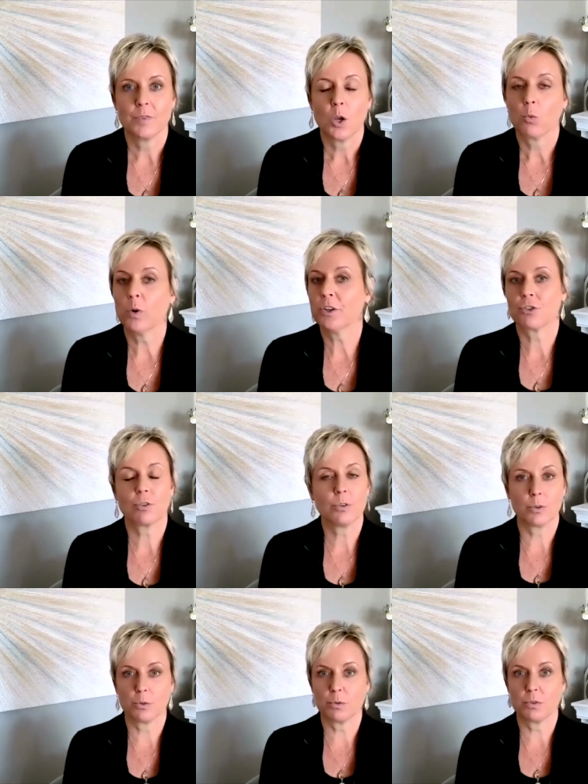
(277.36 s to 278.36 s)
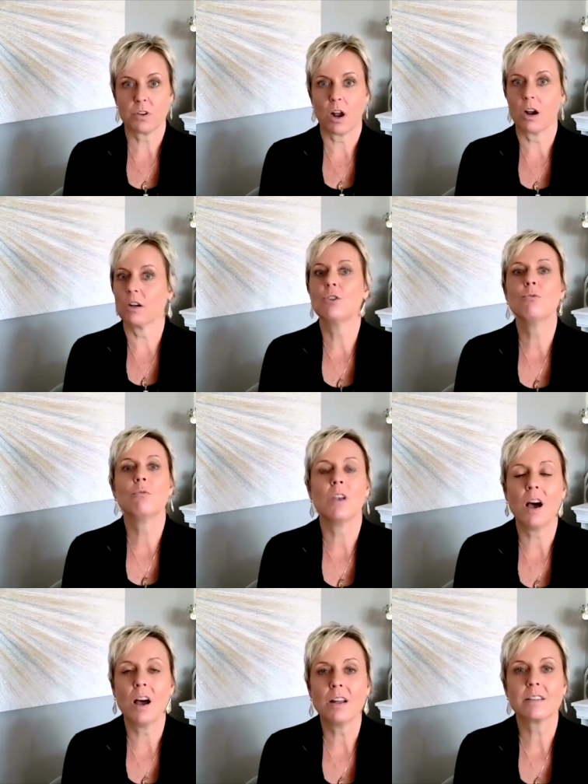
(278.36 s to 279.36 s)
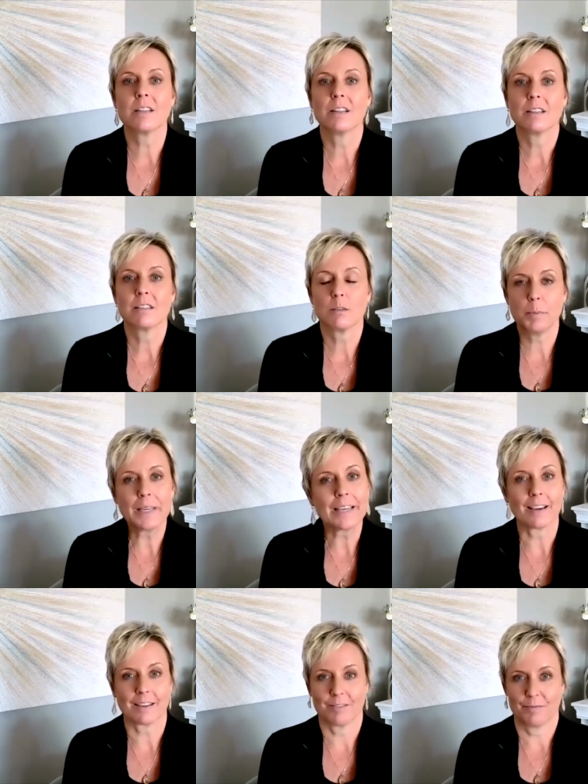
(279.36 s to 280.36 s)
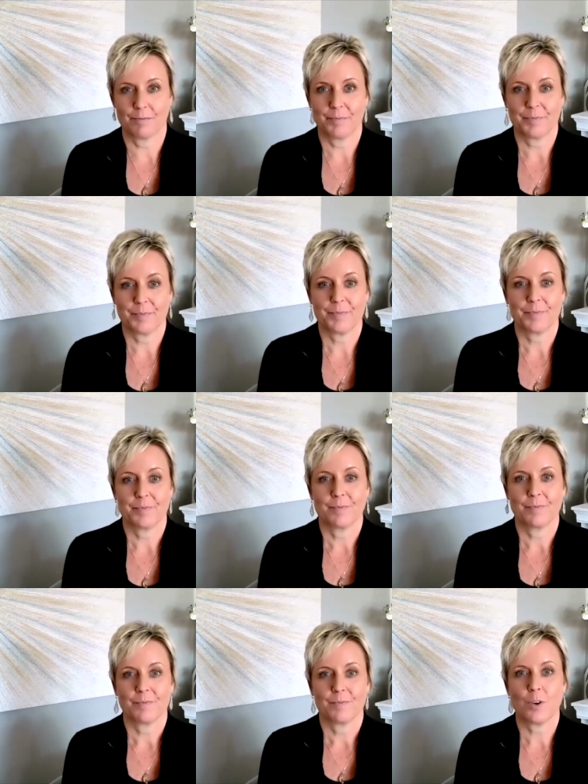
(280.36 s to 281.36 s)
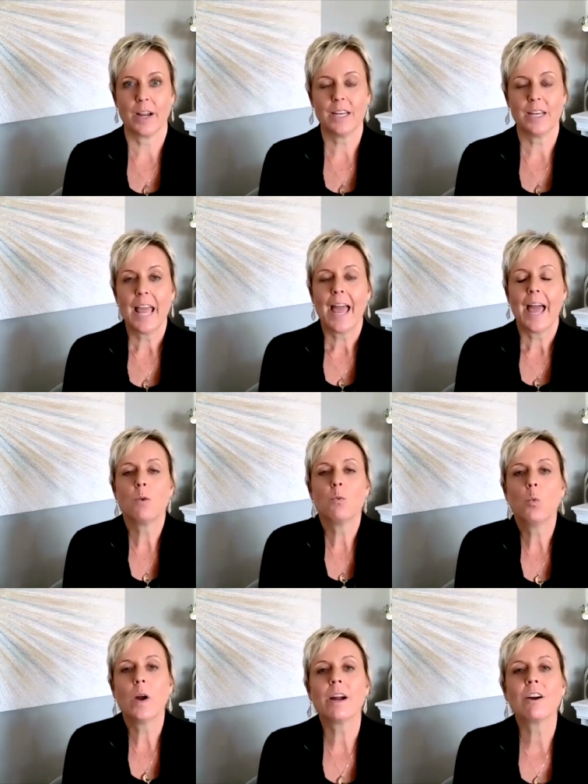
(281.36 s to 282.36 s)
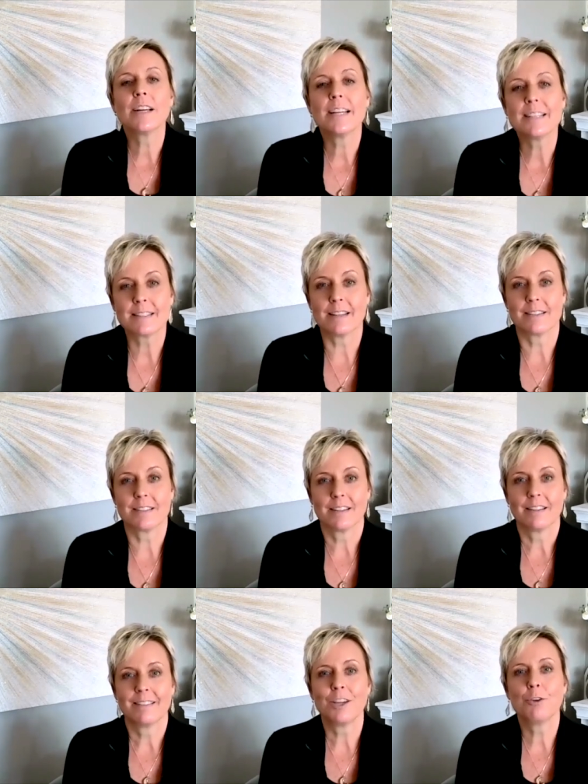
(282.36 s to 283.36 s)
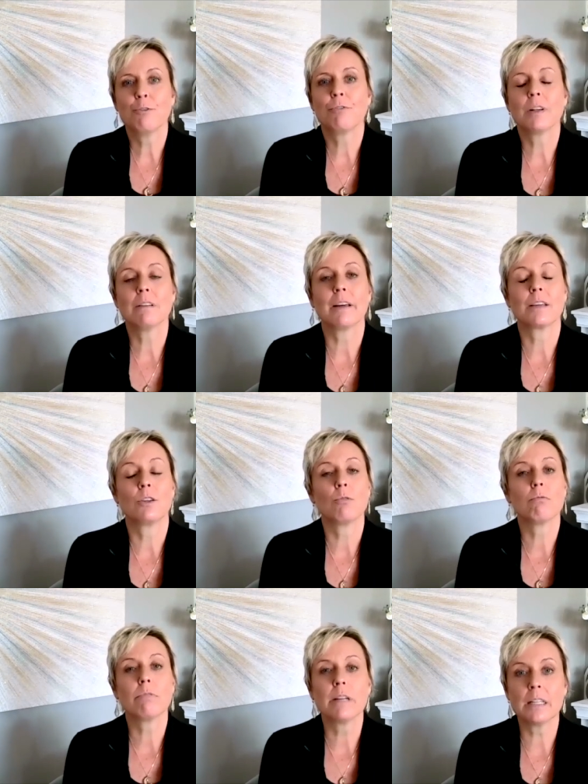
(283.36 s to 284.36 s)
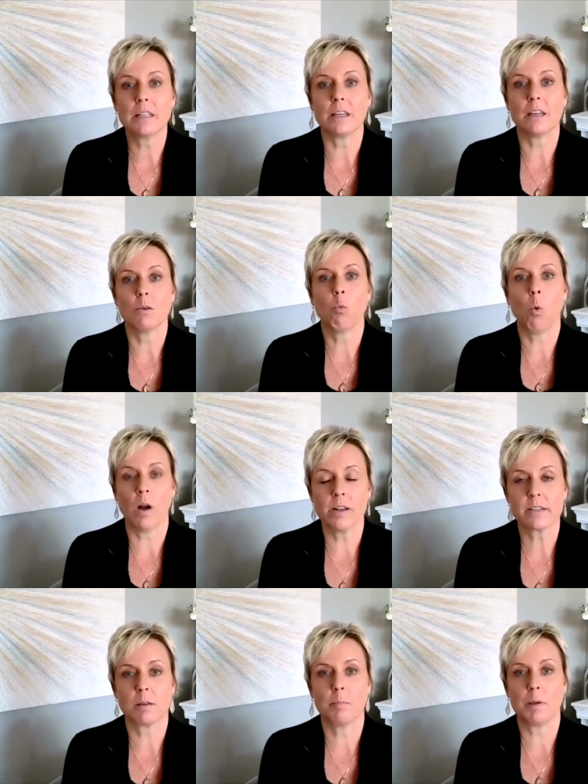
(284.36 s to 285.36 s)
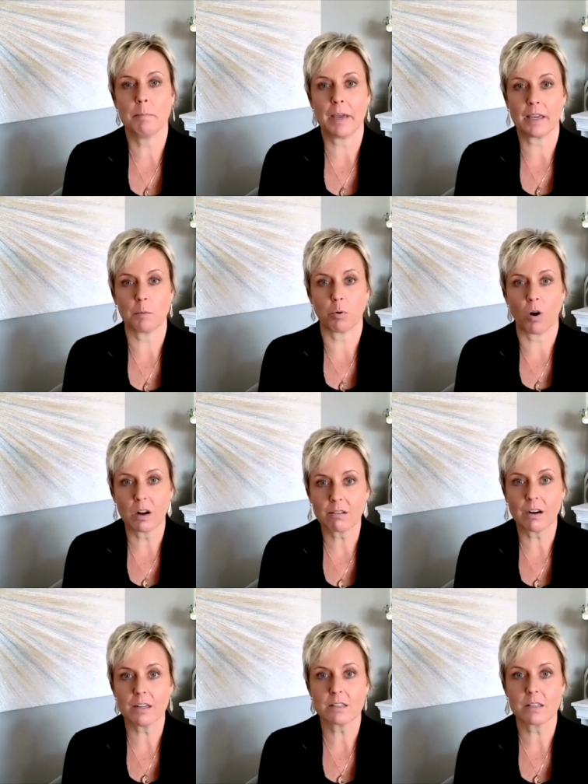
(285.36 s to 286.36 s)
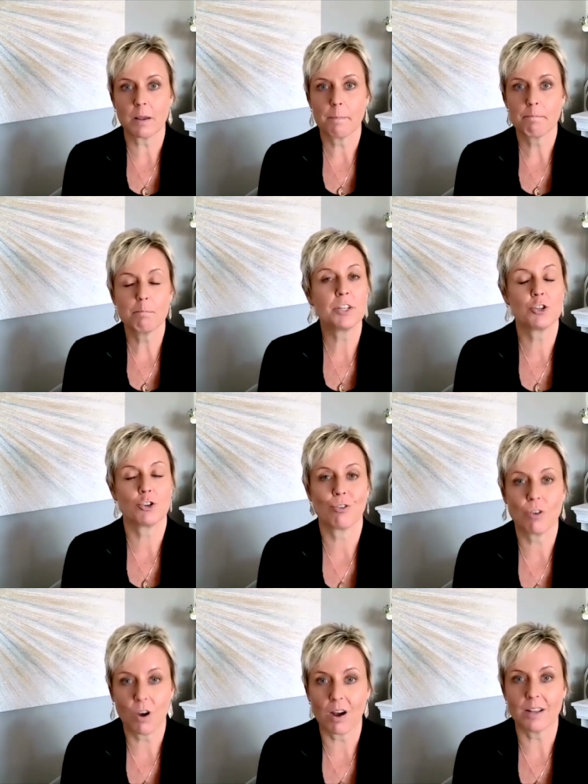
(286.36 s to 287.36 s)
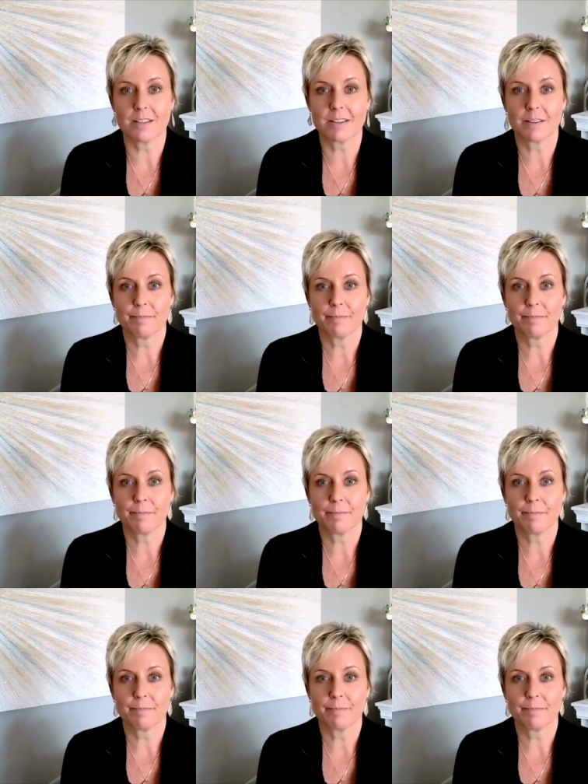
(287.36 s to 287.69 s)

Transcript: What truths are you not speaking, right? And where is it that you feel like you really want to be making progress, but you're not?